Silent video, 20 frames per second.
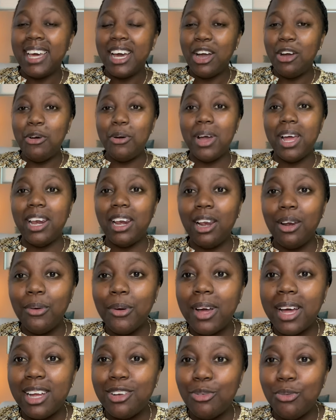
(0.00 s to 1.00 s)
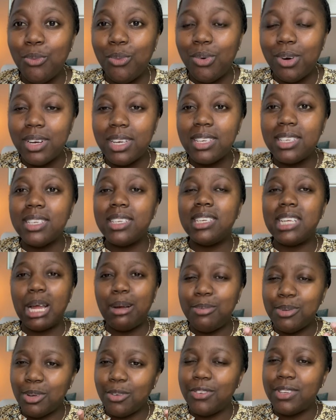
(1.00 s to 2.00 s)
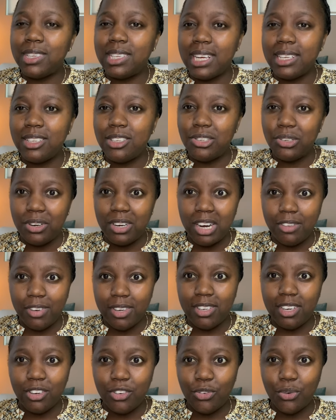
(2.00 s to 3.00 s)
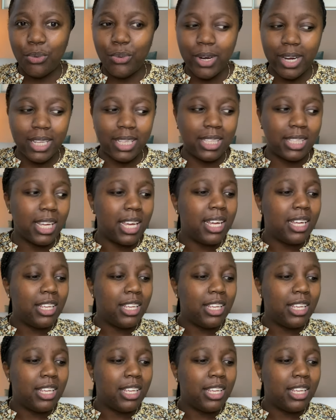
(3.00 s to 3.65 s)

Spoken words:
go and look at what types of scents you gravitate towards.